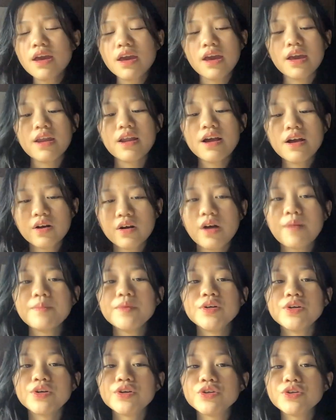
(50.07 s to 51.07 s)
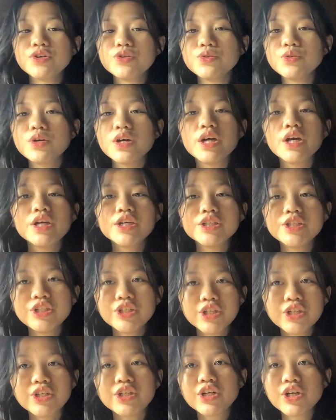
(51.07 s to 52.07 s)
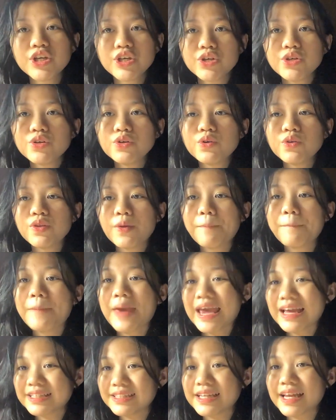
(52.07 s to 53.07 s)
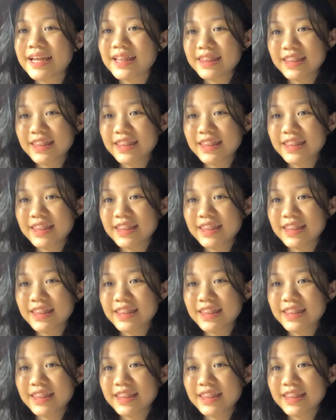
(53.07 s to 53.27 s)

And now I'm here to share you the basic